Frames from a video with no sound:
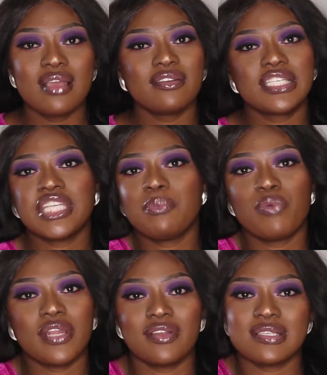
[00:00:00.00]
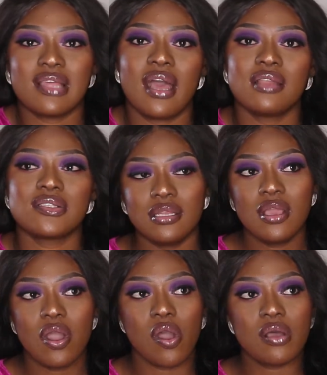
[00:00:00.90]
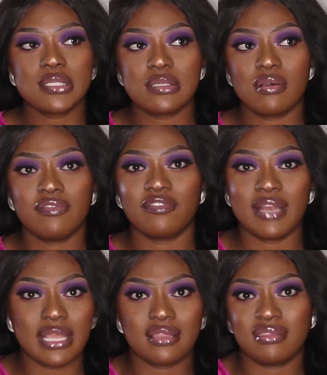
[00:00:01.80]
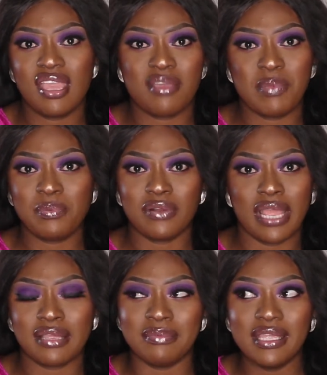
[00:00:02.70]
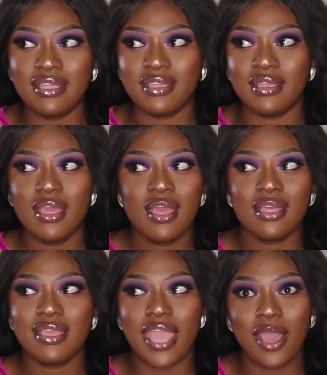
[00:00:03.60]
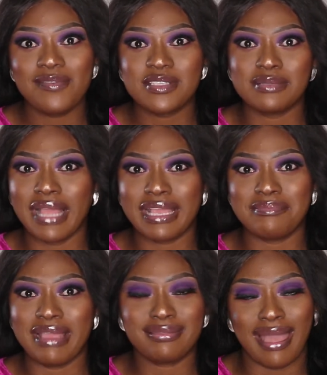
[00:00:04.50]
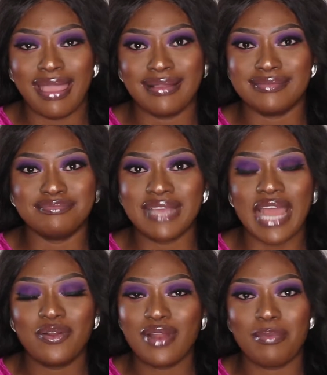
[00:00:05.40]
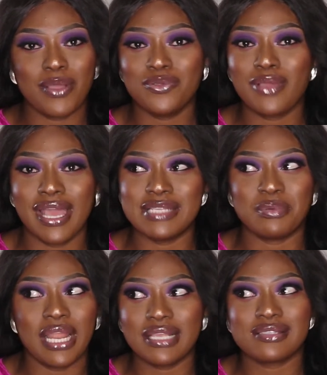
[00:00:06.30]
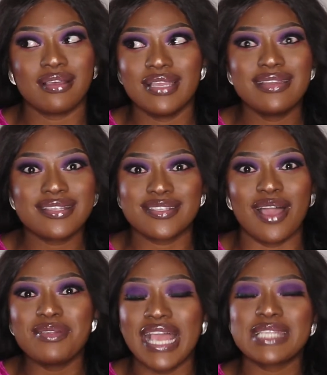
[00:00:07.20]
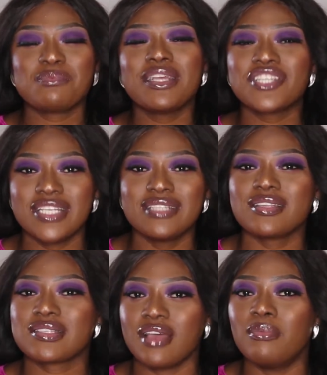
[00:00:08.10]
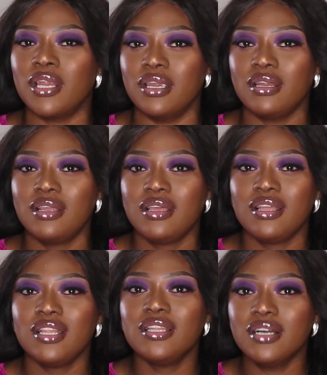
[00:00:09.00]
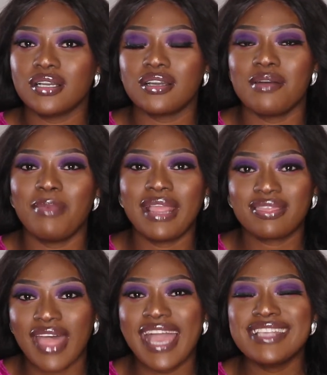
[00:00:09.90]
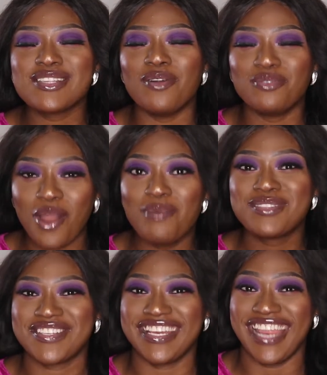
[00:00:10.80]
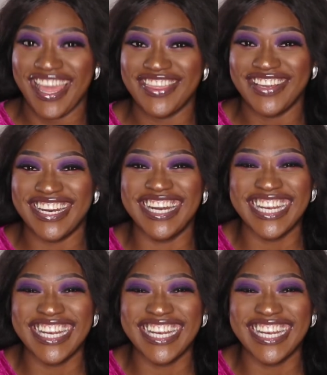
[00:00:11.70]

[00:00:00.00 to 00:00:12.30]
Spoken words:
Shapewear does that. Also, for like thick people like me, it helps with like my thigh. I don't know about you guys, but like especially in the summer, look, my thighs rub together.